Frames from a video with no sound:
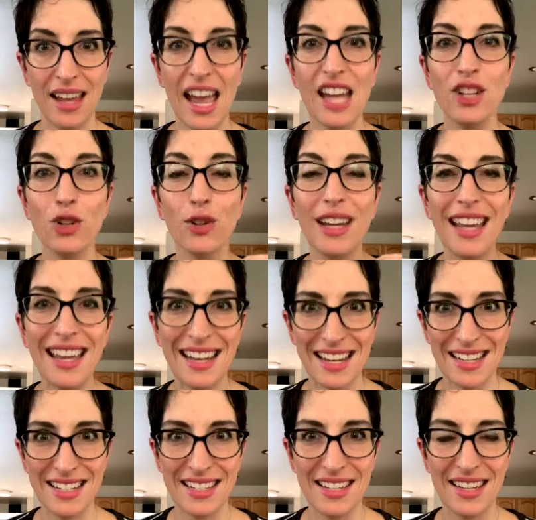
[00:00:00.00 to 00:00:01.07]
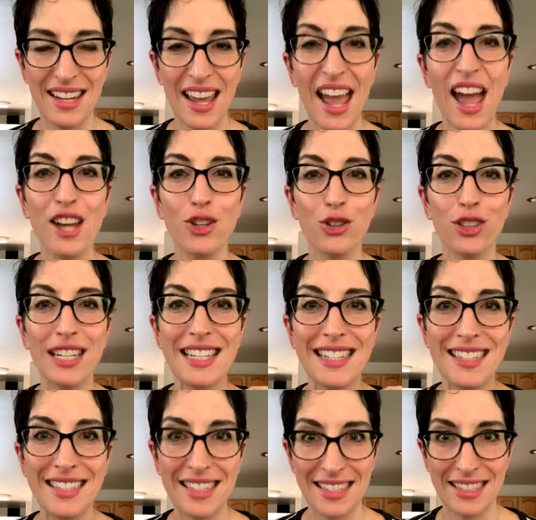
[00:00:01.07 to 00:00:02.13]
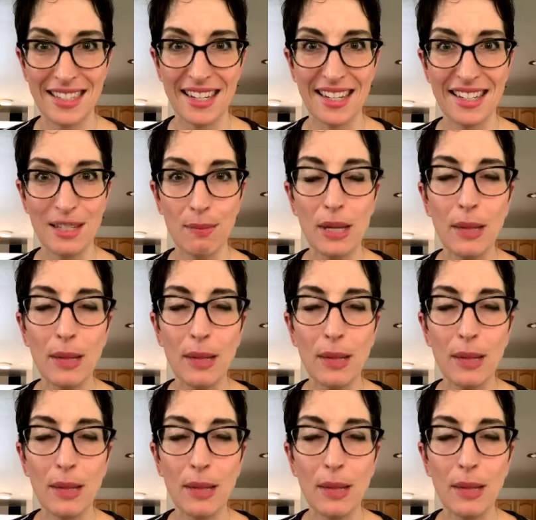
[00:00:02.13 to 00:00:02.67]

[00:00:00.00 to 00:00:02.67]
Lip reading: and you're in it and you're consistent.